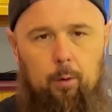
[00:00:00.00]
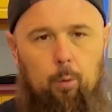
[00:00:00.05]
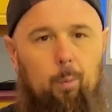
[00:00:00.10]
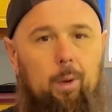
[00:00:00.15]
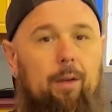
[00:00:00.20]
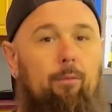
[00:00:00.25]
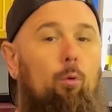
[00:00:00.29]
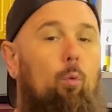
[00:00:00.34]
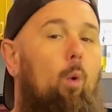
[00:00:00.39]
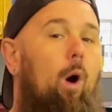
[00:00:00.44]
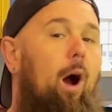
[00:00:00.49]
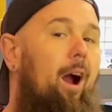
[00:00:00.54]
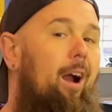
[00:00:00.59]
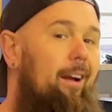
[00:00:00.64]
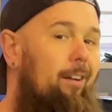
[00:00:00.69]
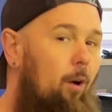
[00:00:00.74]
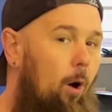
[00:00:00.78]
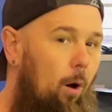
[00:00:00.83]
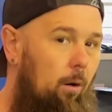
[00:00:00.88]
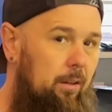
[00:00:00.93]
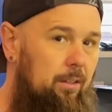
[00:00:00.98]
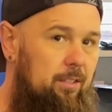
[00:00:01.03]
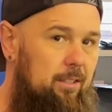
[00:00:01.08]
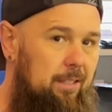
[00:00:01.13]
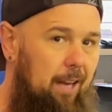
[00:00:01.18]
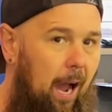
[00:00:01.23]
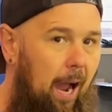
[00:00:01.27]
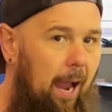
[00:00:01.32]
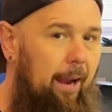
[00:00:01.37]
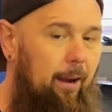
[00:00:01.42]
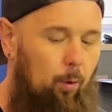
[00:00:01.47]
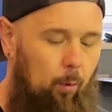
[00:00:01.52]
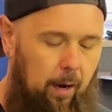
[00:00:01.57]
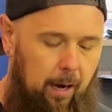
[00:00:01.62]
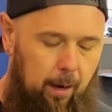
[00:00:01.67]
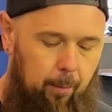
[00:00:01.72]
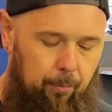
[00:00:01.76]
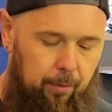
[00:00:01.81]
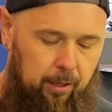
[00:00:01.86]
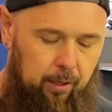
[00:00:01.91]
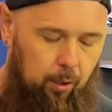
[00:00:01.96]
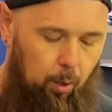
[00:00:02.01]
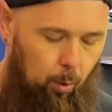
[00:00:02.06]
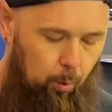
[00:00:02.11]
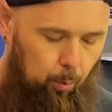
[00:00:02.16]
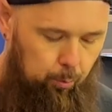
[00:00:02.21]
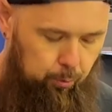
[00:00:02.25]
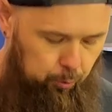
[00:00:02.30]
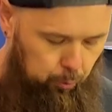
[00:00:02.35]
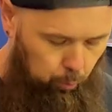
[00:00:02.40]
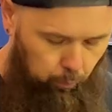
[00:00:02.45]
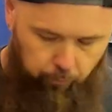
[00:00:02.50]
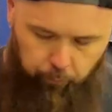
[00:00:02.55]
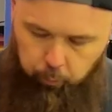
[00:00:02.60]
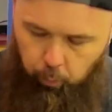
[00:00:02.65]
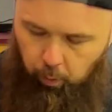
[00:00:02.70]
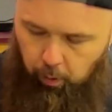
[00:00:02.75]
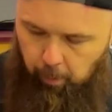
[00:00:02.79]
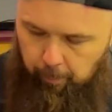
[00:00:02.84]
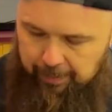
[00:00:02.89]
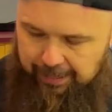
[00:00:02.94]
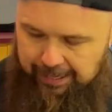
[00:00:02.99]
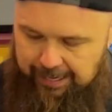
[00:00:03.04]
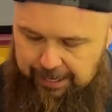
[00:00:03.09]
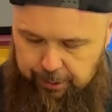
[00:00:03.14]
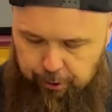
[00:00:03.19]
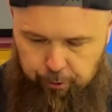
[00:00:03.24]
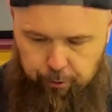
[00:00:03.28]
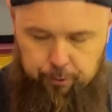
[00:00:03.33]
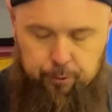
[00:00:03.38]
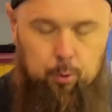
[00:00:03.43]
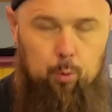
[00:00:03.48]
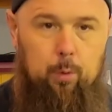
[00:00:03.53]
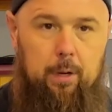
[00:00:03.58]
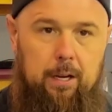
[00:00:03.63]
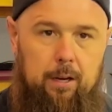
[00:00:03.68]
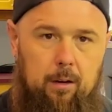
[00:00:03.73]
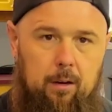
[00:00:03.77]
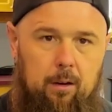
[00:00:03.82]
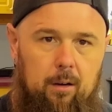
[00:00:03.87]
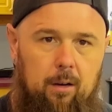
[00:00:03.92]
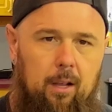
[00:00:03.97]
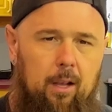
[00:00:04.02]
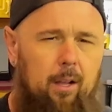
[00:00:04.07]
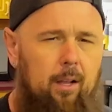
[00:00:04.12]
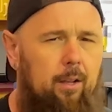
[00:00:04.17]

We have a wiring harness diagram that goes from here to here.